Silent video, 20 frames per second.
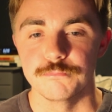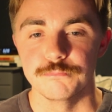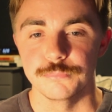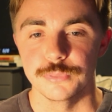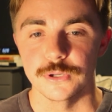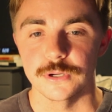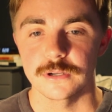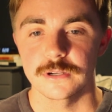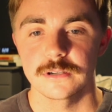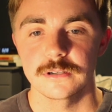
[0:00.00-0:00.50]

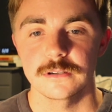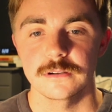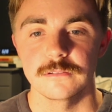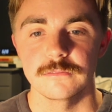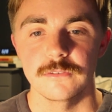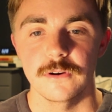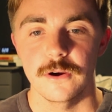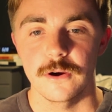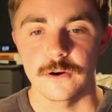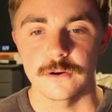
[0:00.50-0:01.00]
book
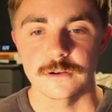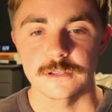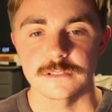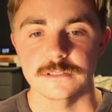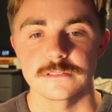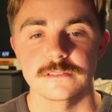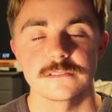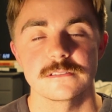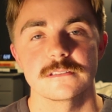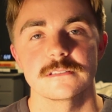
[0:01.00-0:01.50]
of
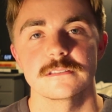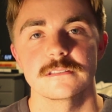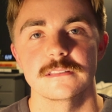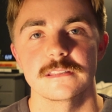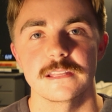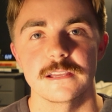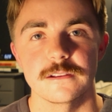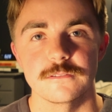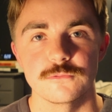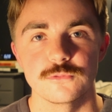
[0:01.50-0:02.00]
artists
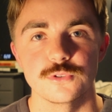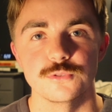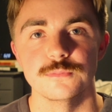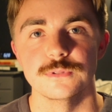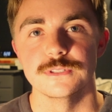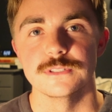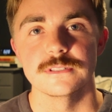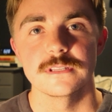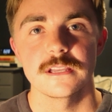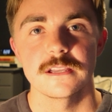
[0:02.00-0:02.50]
that
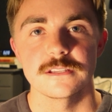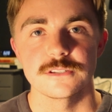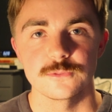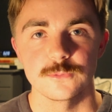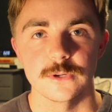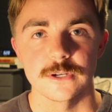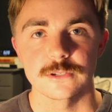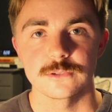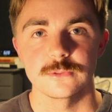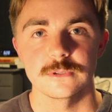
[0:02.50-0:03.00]
Rubin has
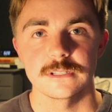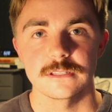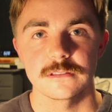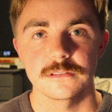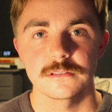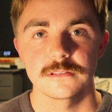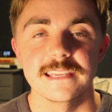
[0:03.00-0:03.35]
worked with.